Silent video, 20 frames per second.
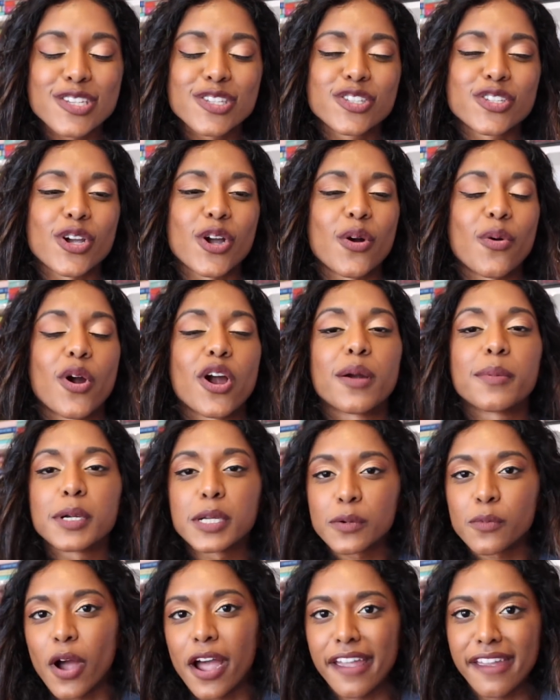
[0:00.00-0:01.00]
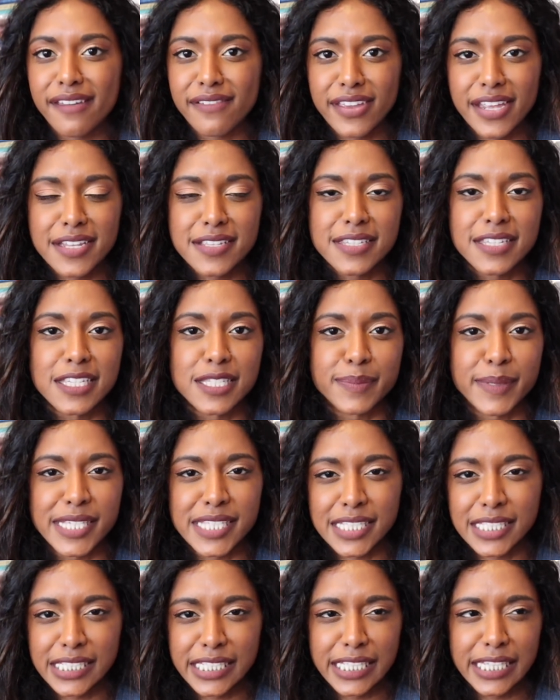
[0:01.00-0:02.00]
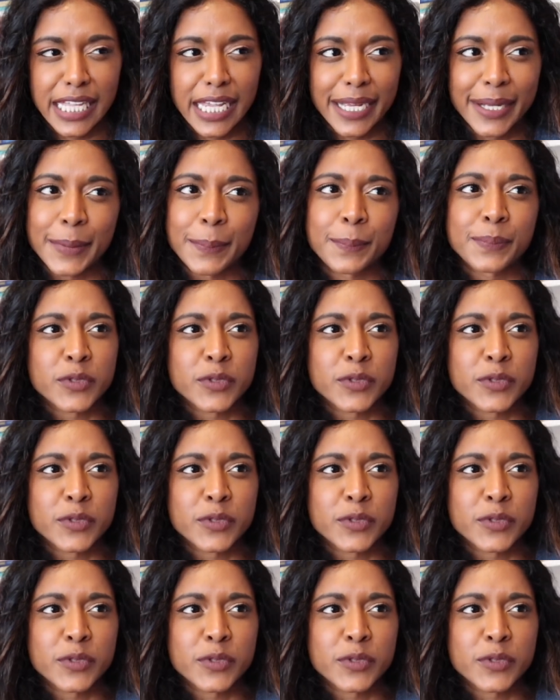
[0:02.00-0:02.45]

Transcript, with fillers: So urban YA fantasy is basically like